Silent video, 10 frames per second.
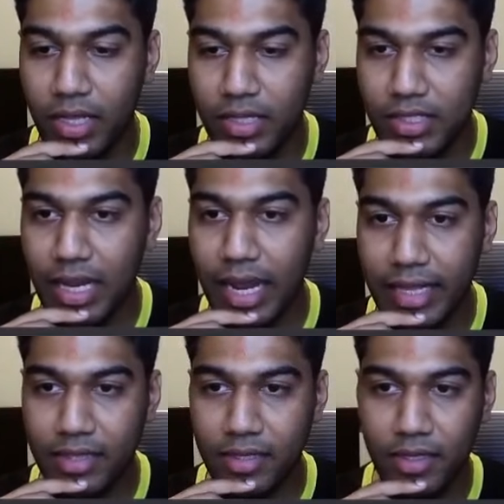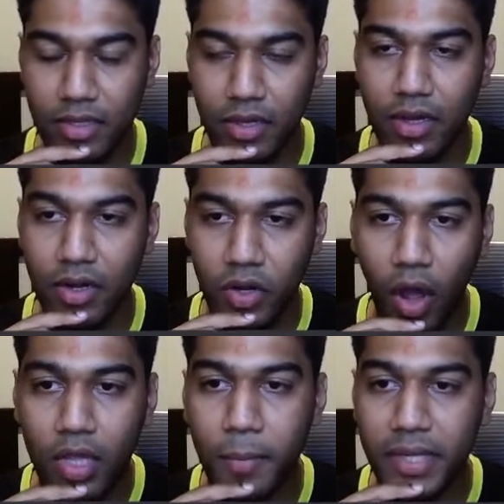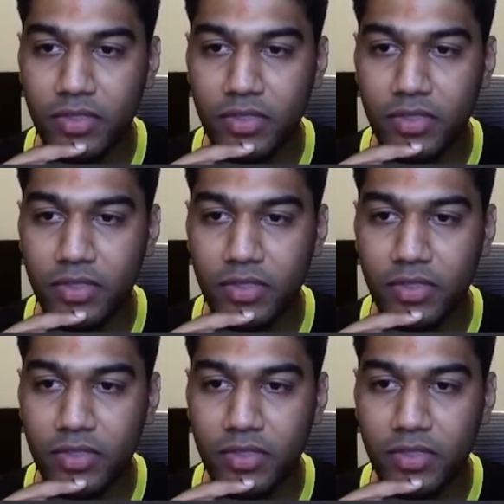select the document.